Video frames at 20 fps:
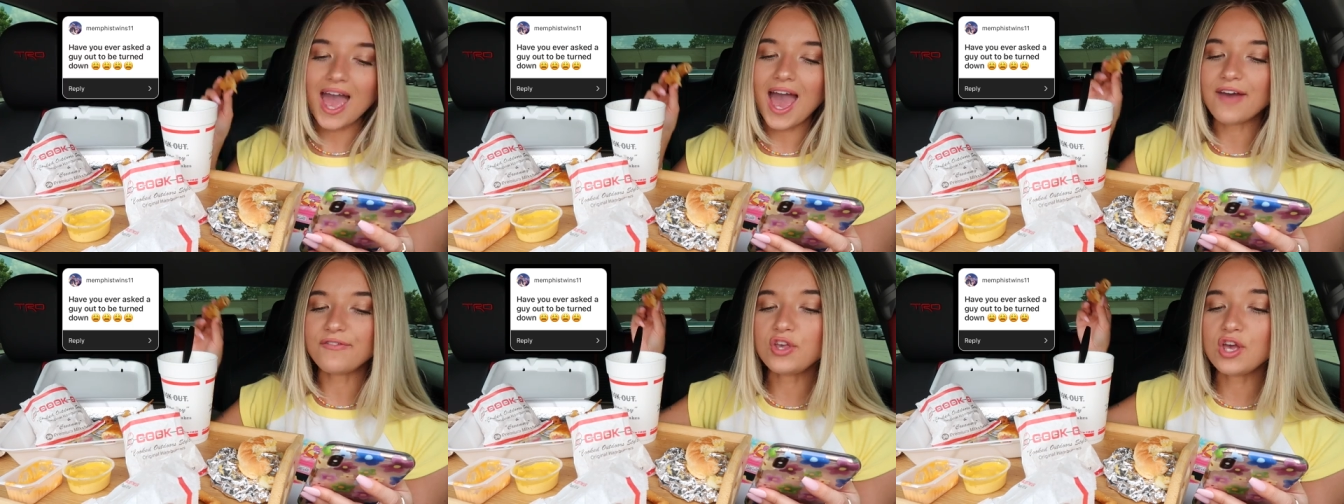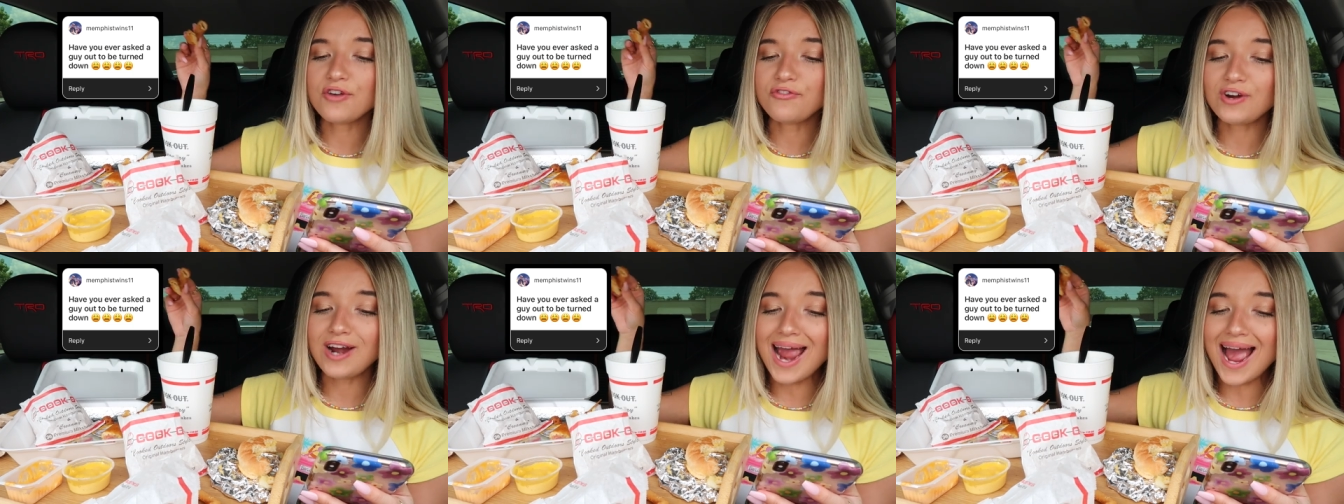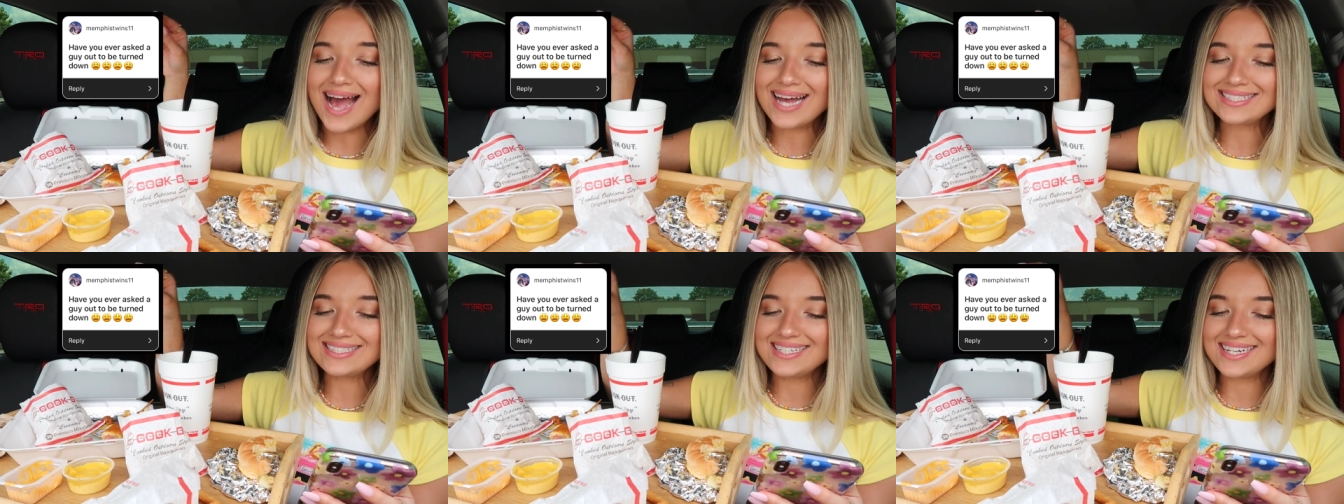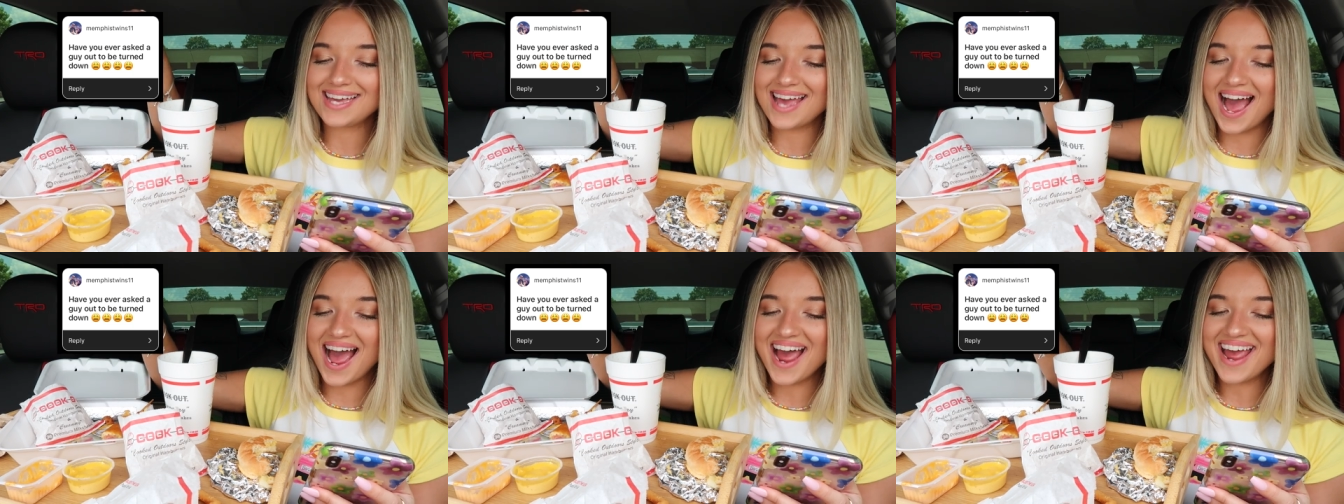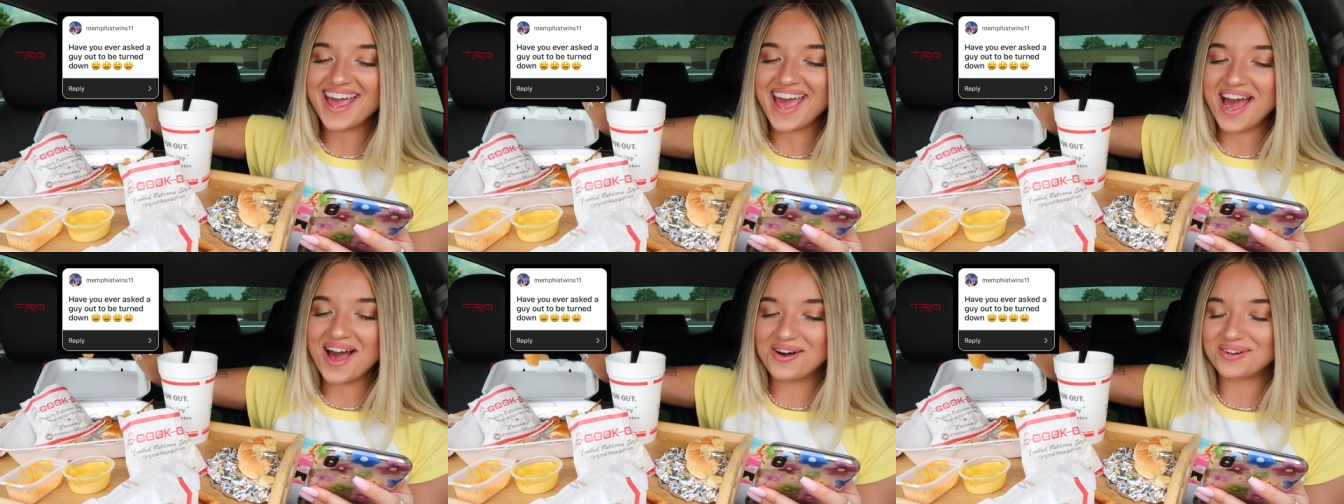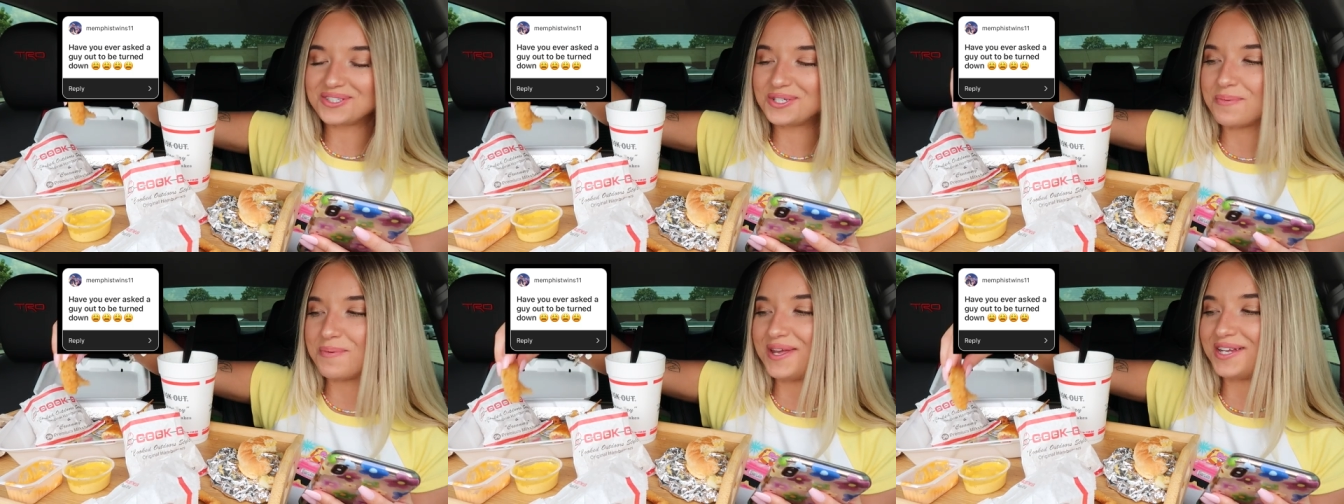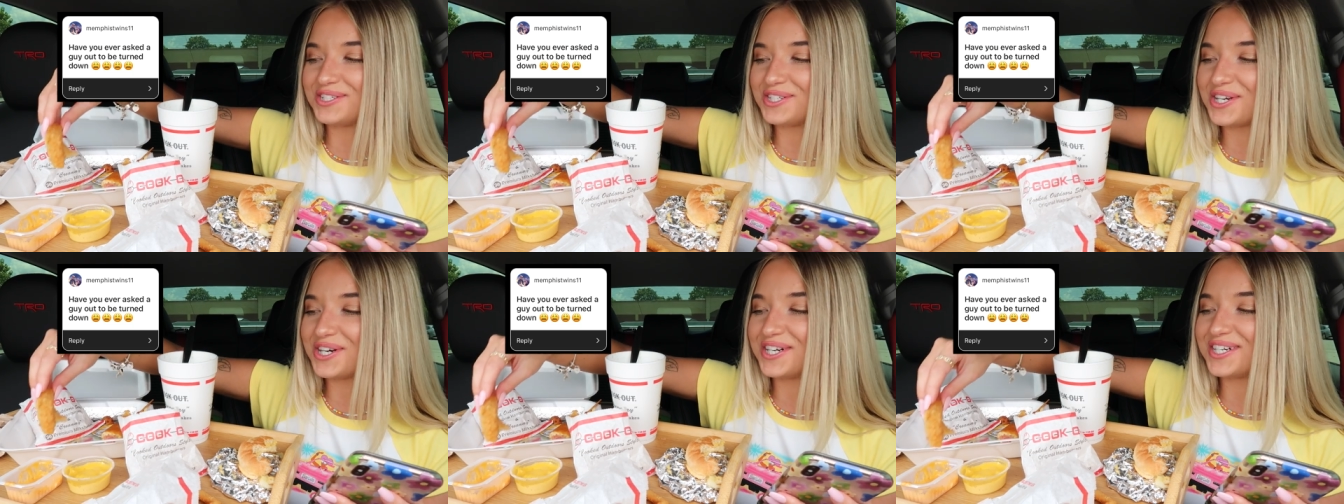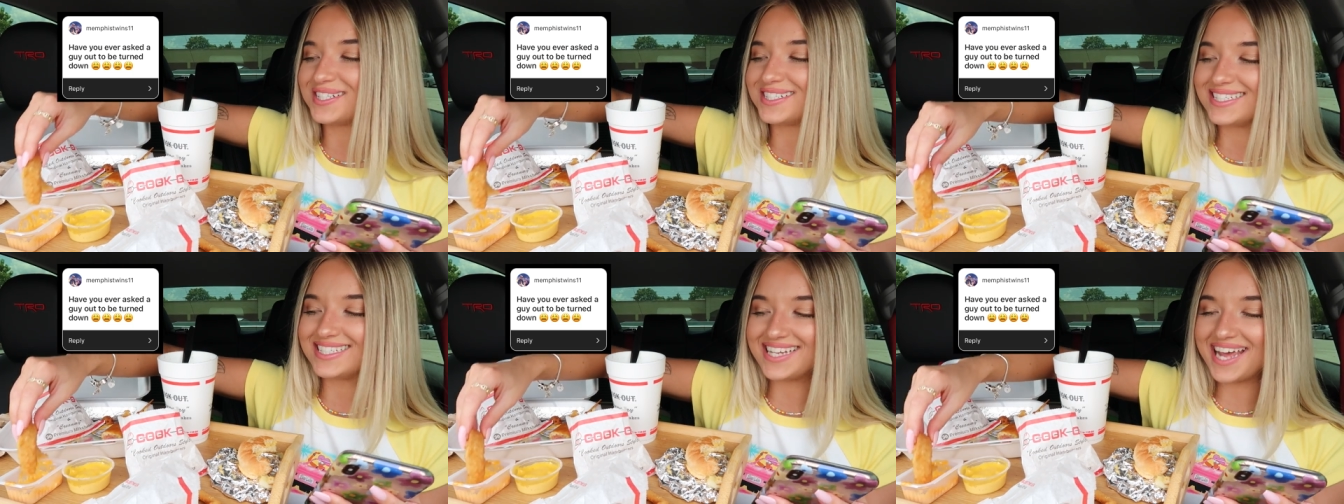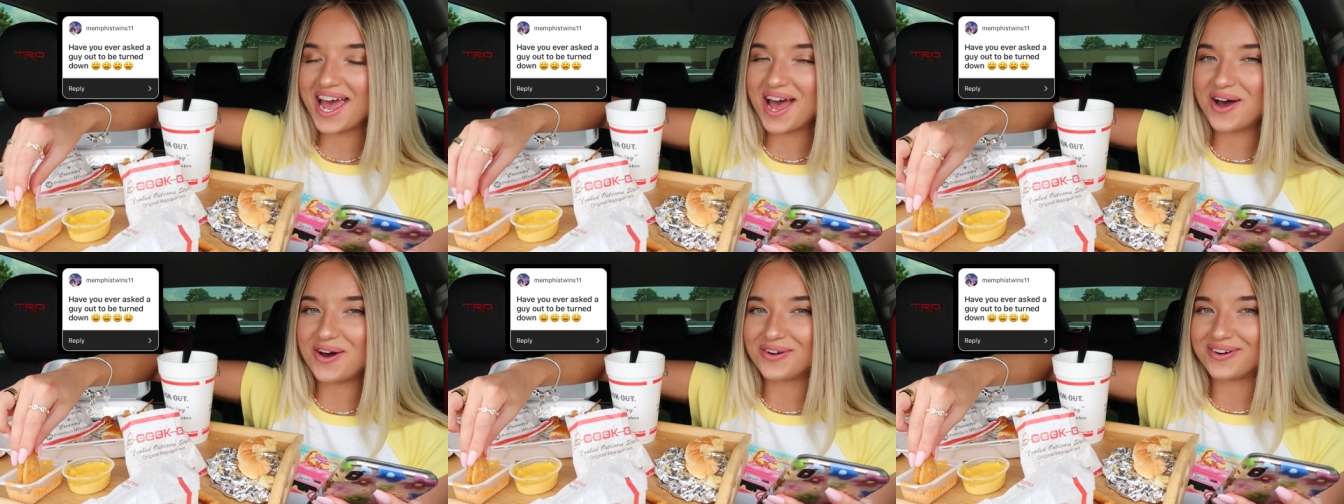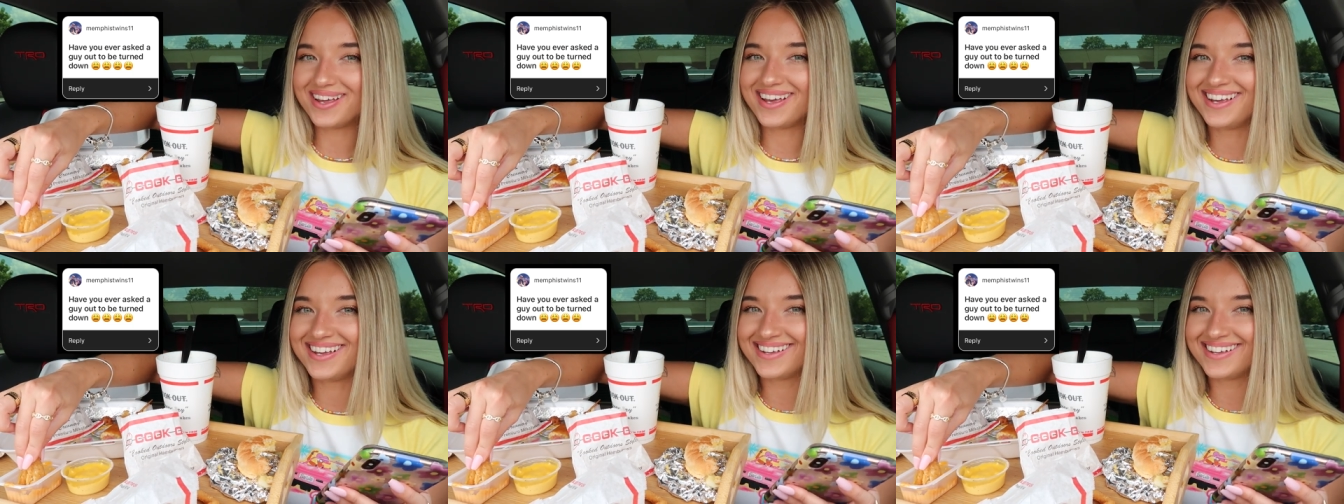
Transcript: Have you ever asked a guy out to be turned down?